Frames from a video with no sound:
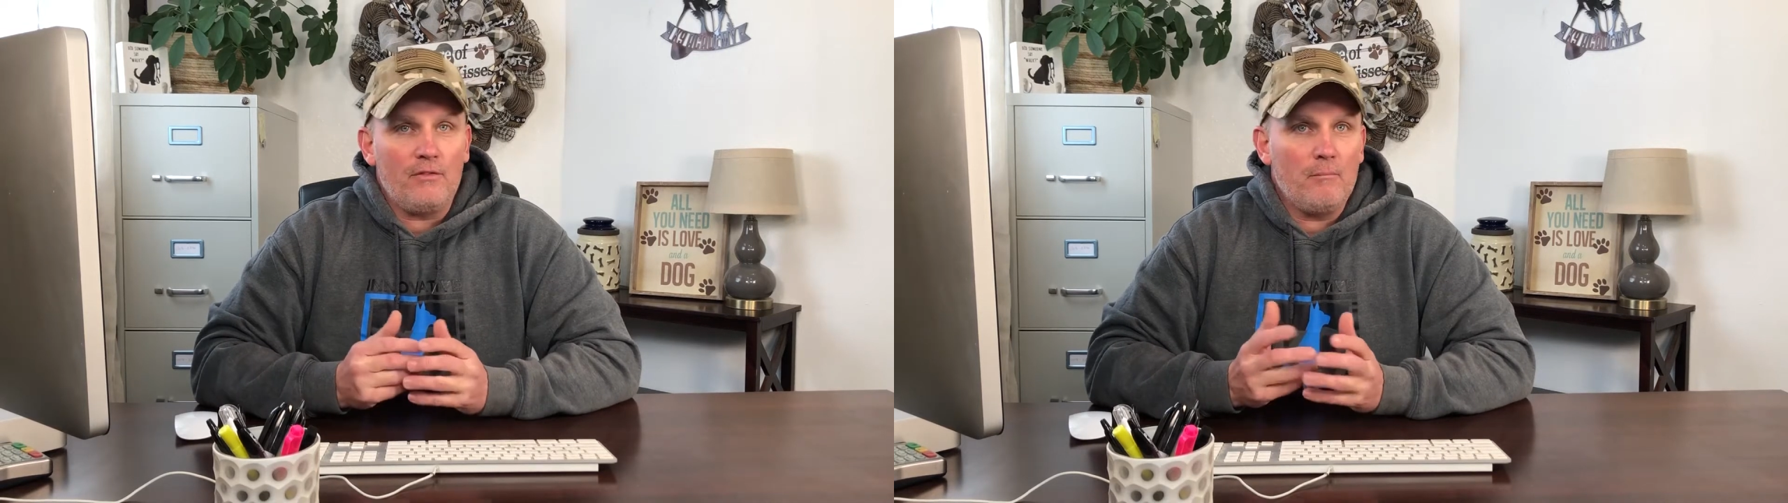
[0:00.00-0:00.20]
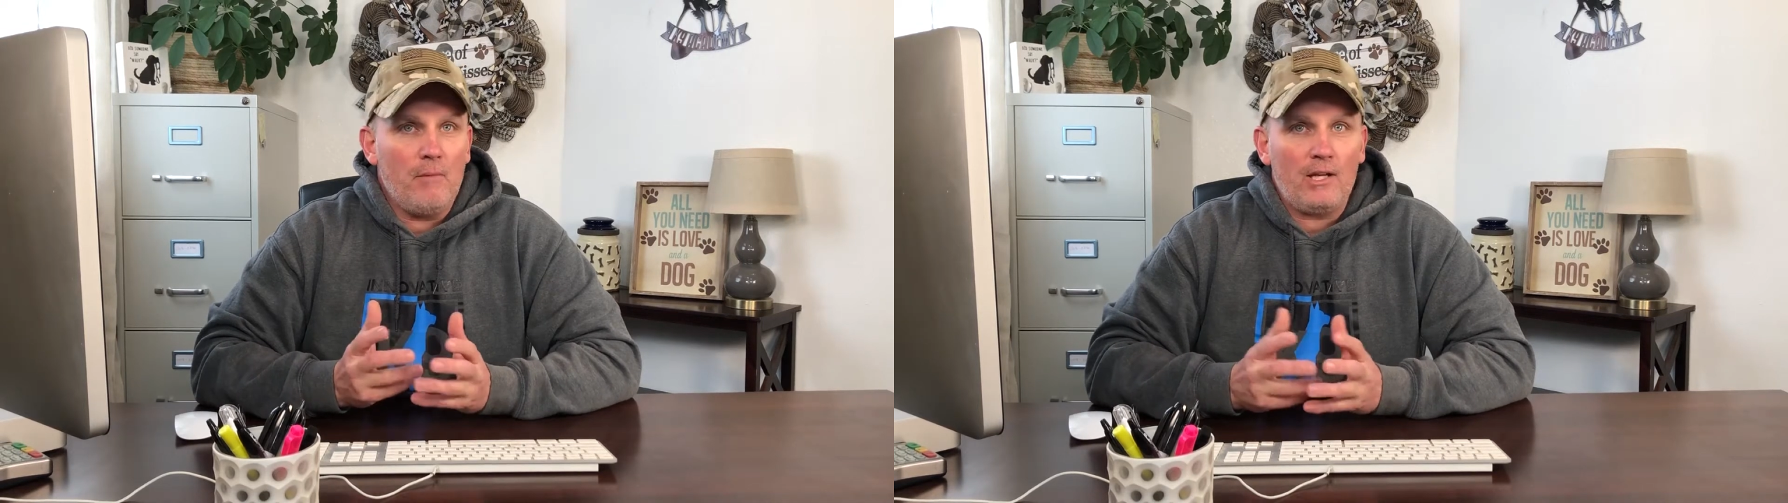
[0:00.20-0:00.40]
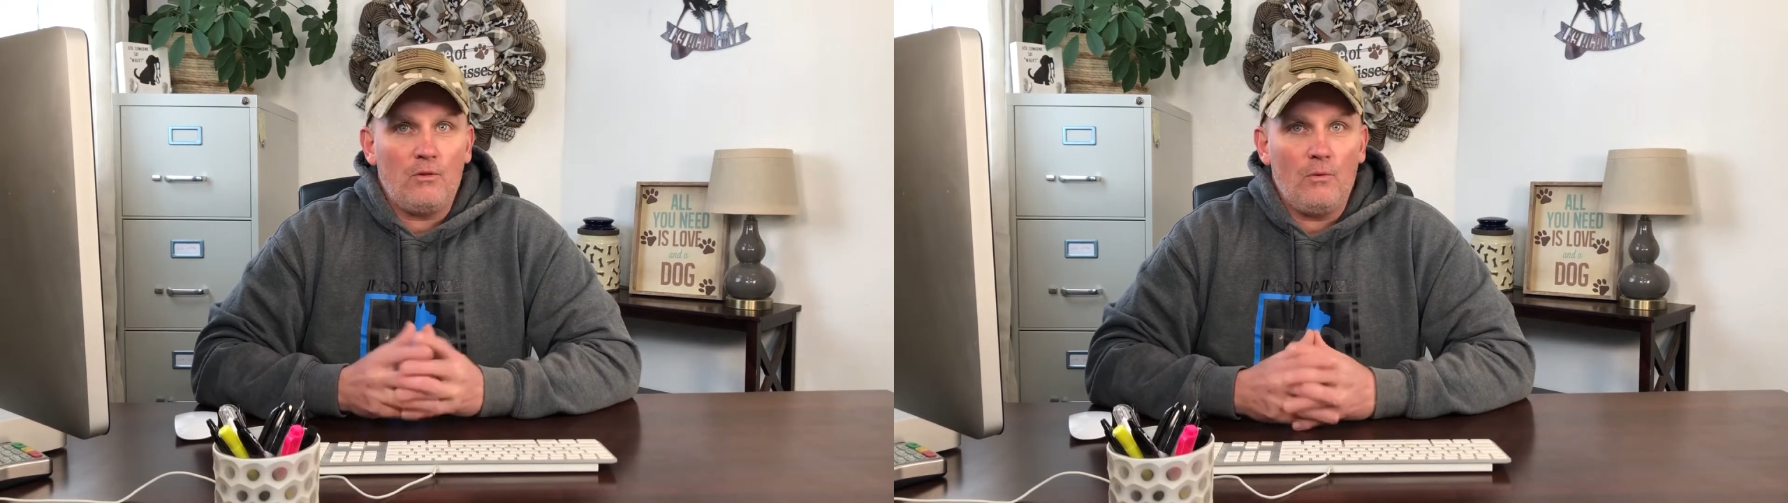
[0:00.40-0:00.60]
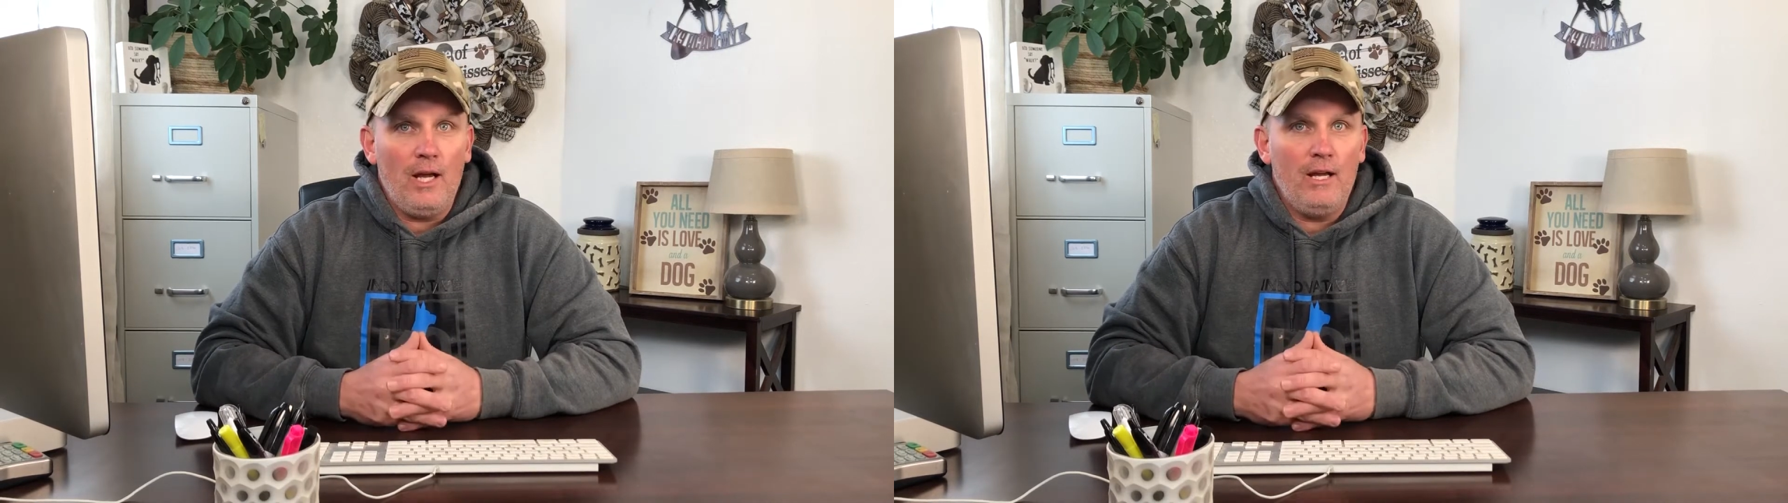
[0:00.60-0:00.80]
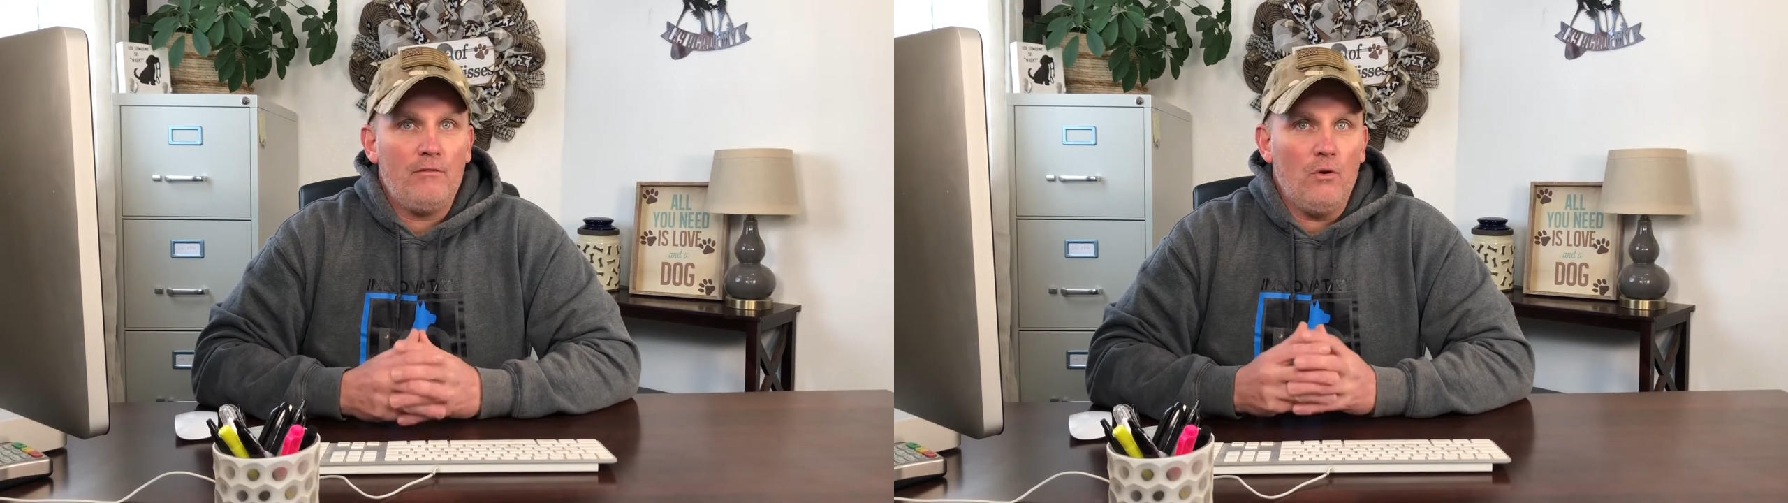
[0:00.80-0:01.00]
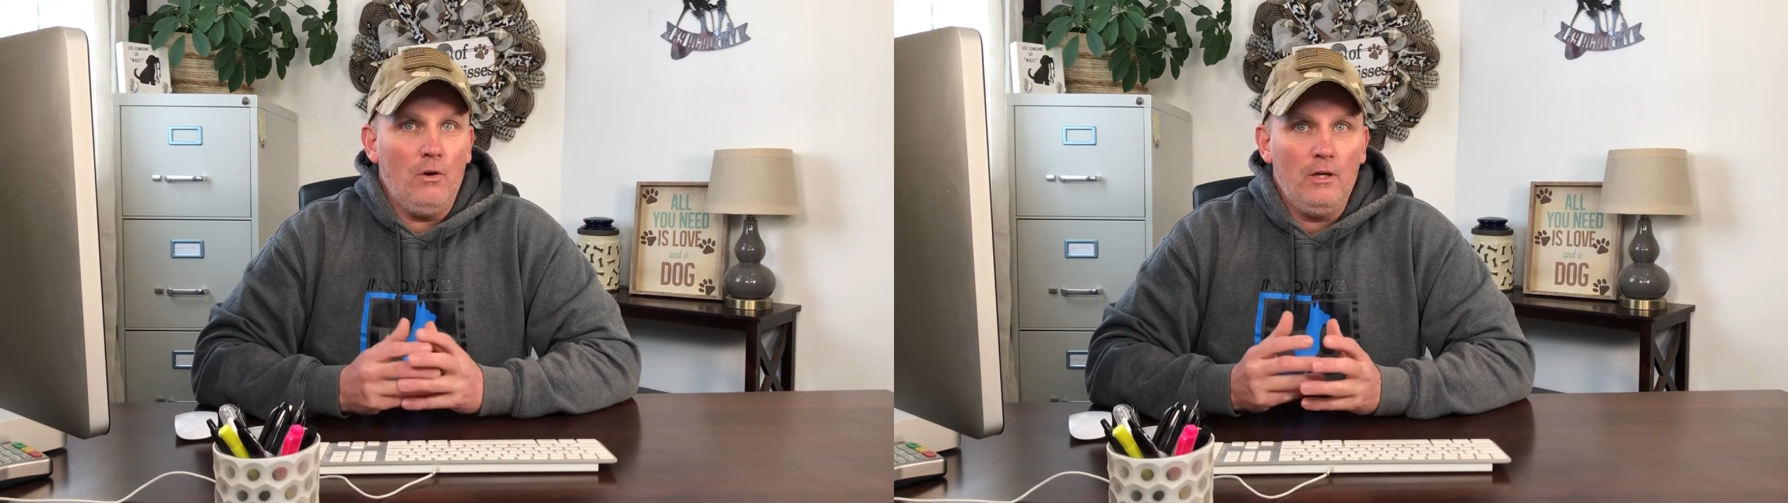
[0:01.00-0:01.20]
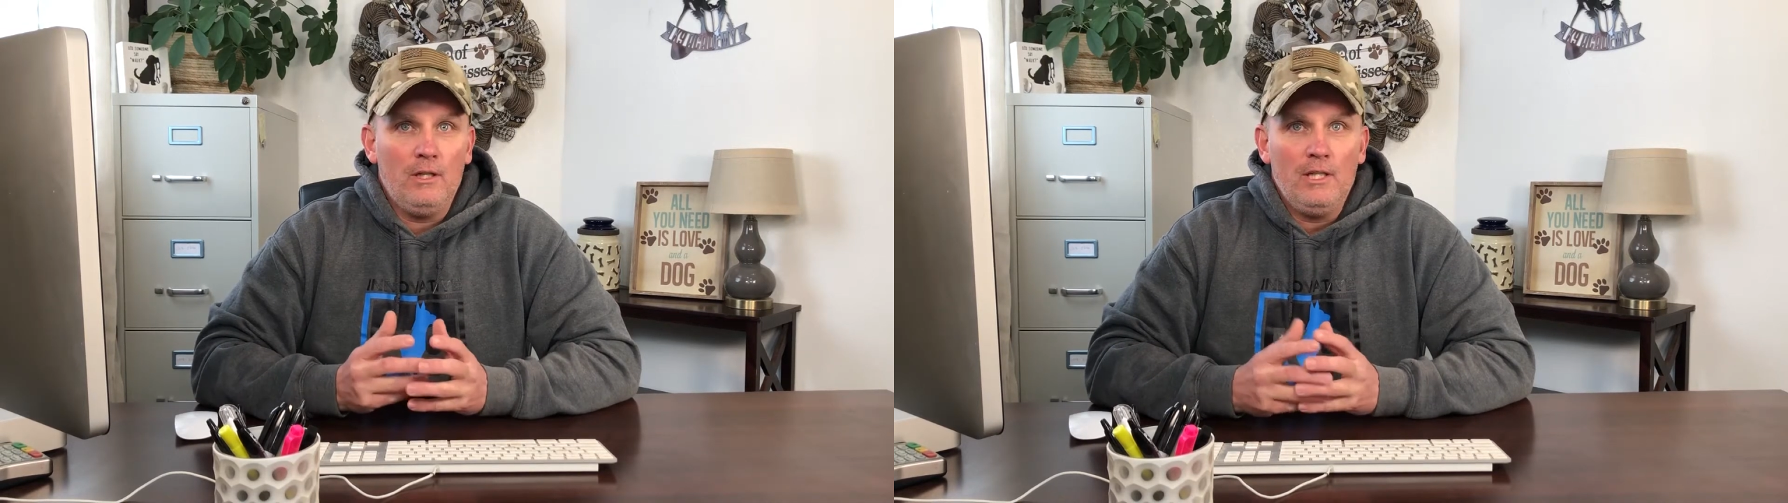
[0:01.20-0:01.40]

the microwave or